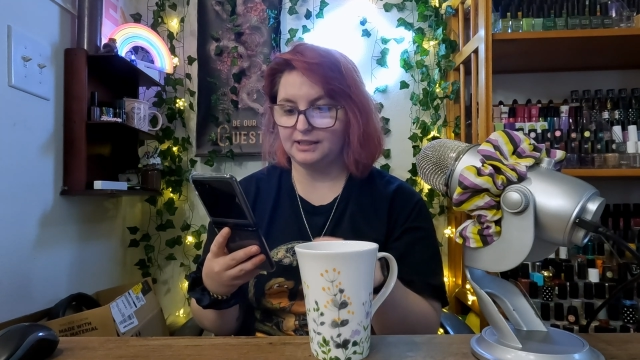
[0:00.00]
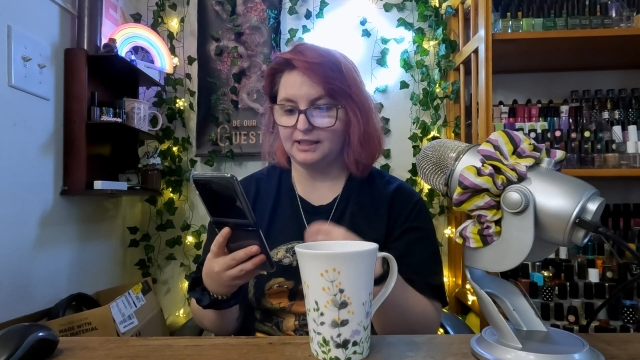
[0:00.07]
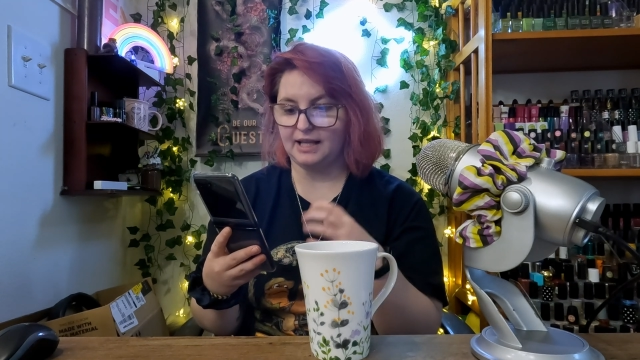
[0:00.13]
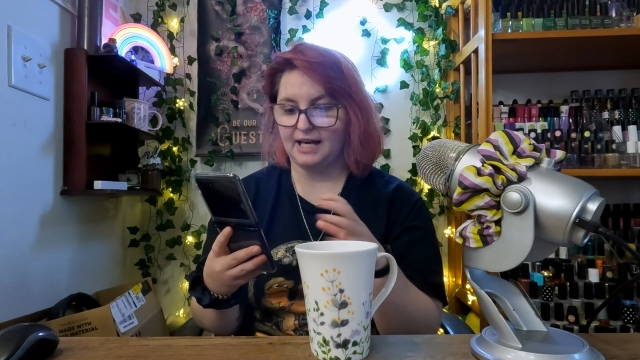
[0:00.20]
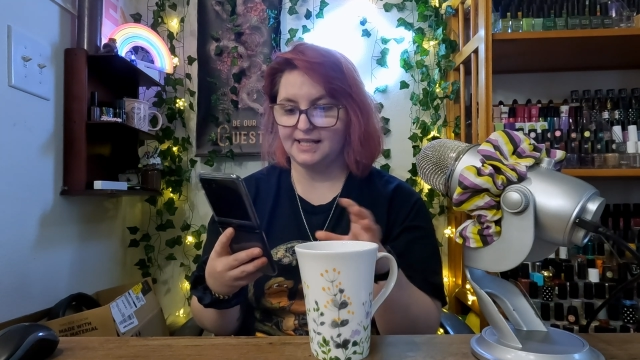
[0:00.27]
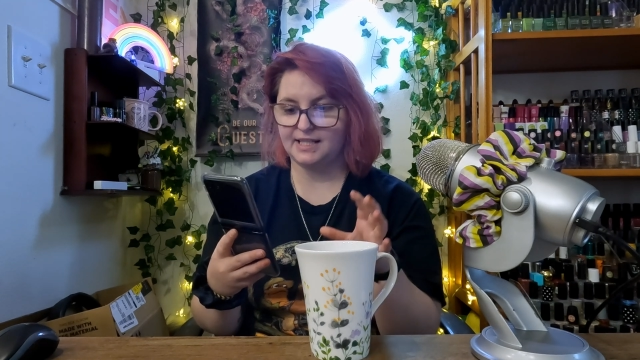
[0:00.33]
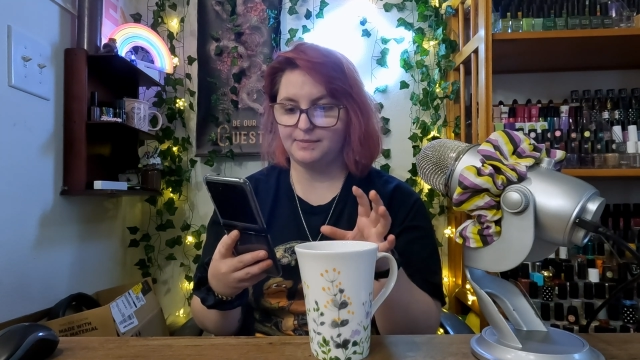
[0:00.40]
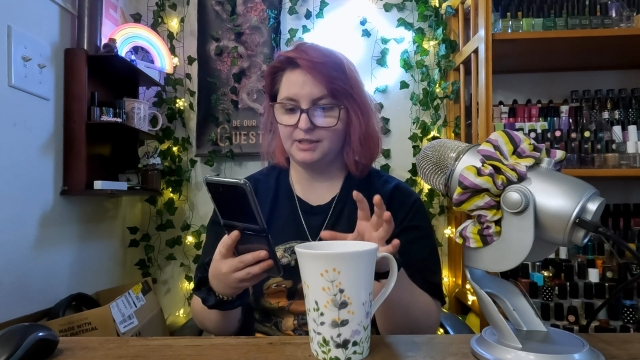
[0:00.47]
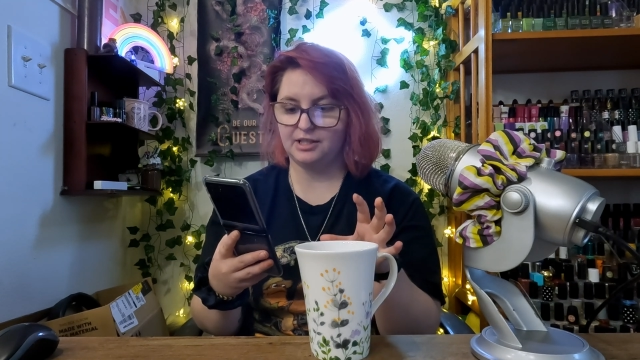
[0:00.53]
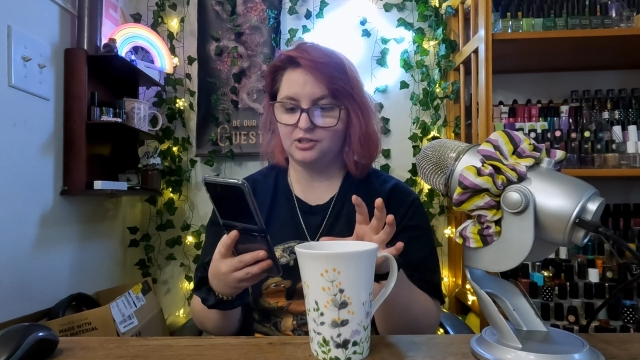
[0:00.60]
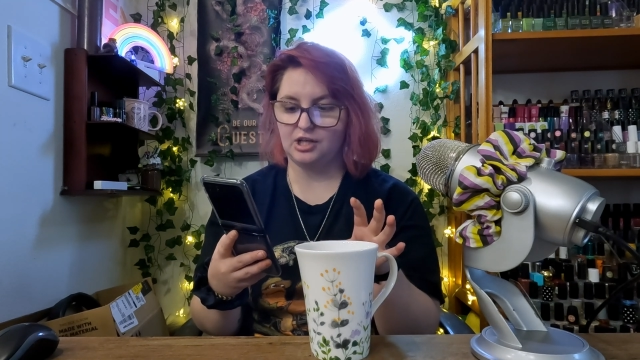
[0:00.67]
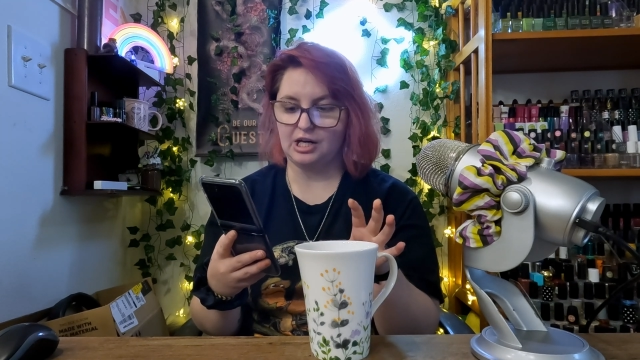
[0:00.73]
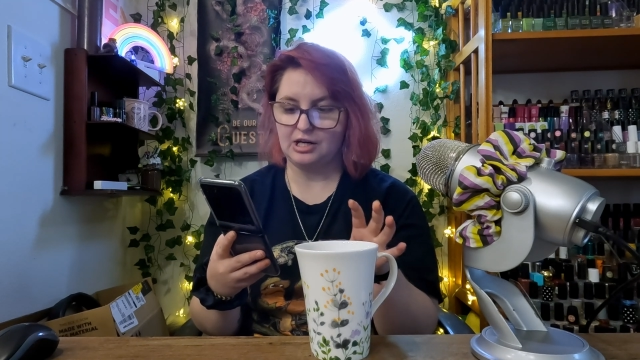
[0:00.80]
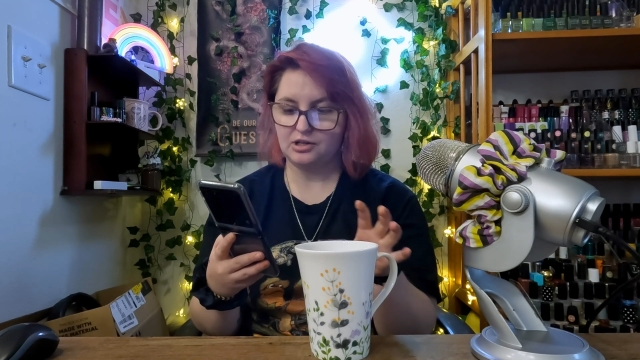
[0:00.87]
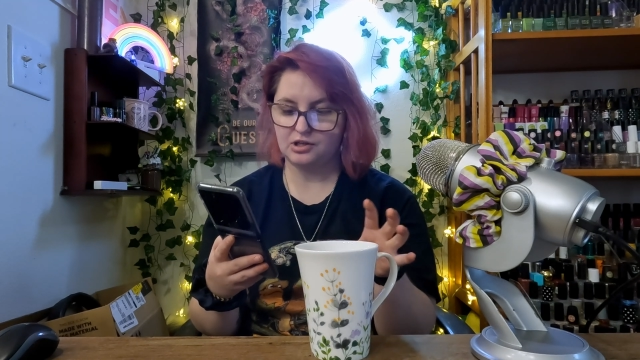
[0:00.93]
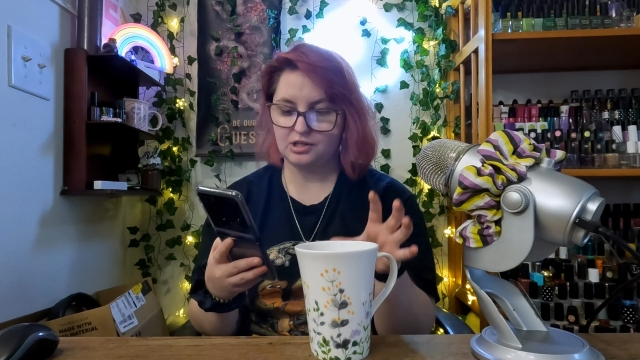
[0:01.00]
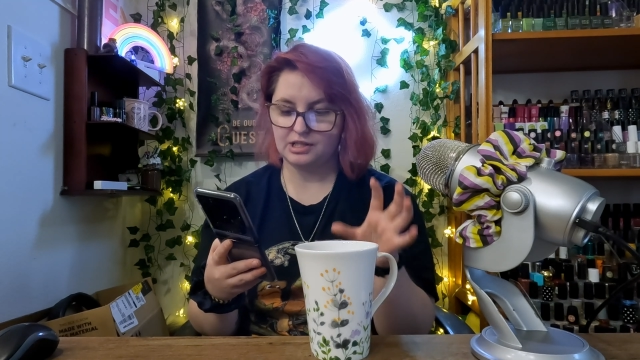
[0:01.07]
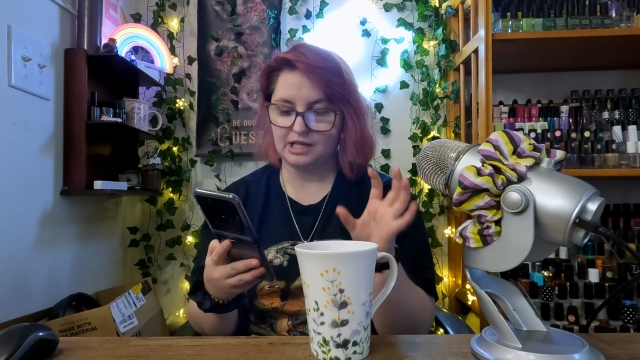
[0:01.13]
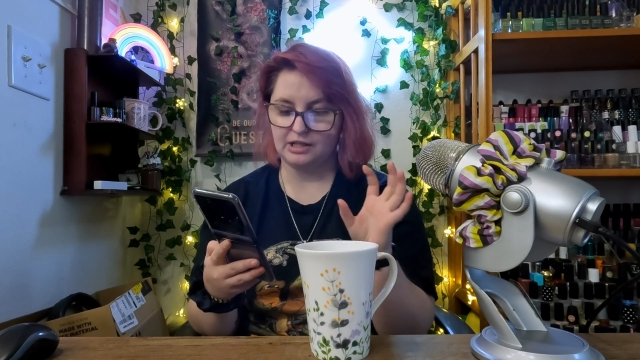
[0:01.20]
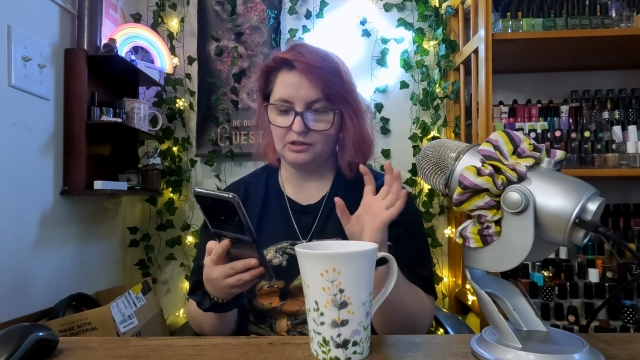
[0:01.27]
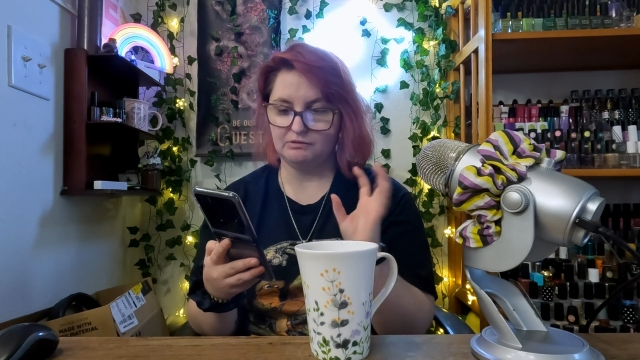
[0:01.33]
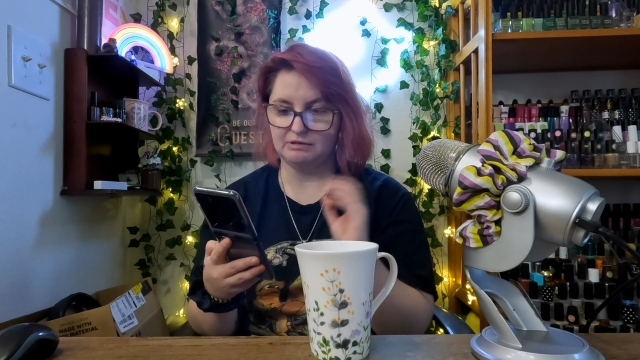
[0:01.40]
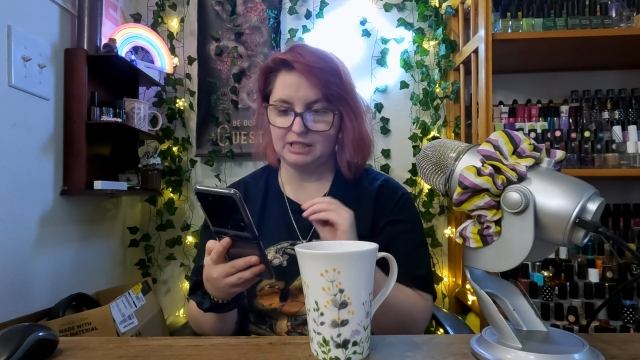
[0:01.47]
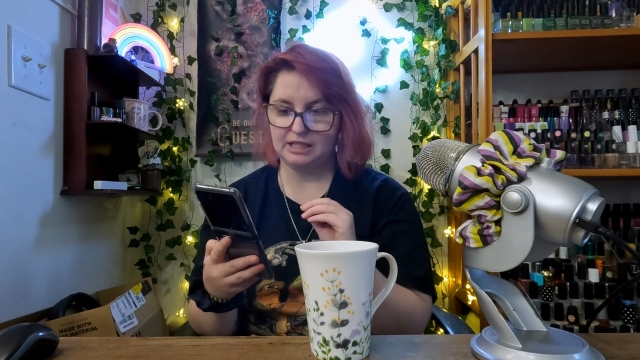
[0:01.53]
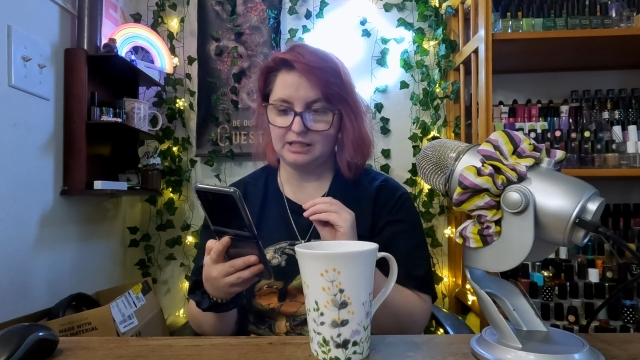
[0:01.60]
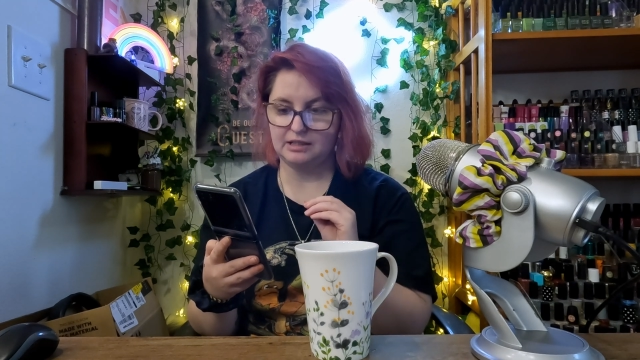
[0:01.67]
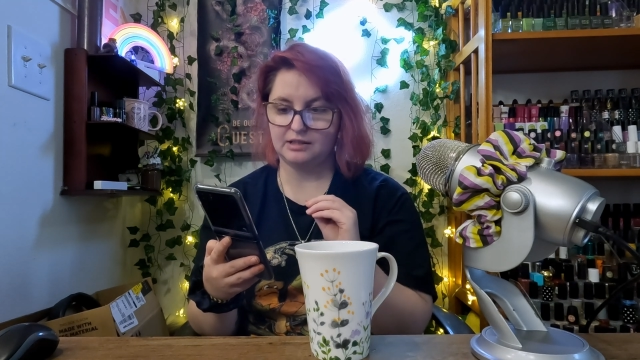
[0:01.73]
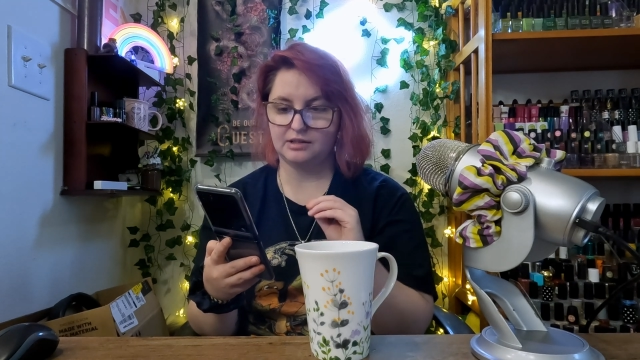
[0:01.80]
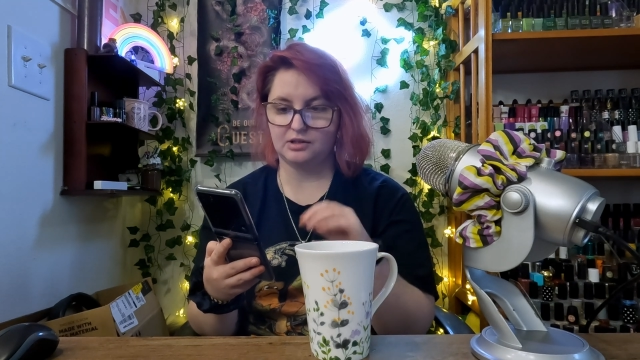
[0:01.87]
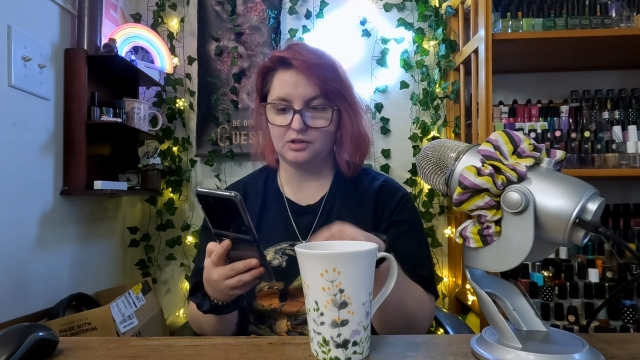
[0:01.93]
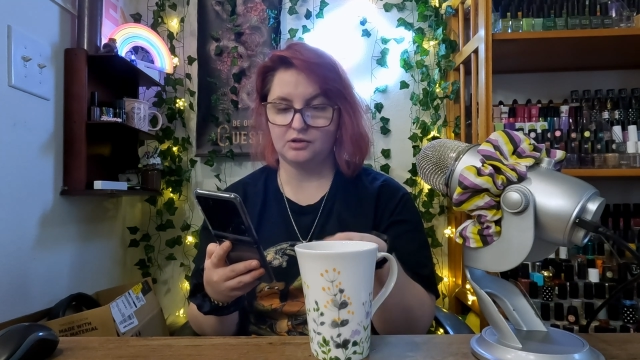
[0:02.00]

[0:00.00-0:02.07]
the last minute changes that you need